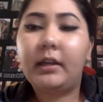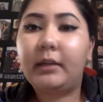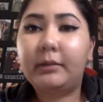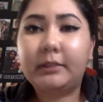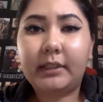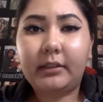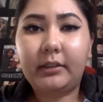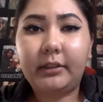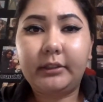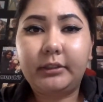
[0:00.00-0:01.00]
It was kind
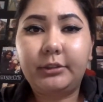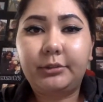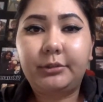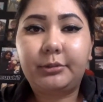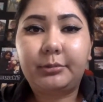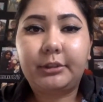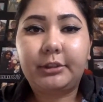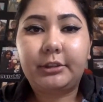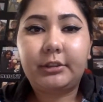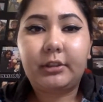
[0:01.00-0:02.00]
of hard to choose
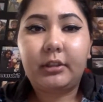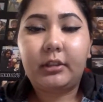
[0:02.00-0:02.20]
which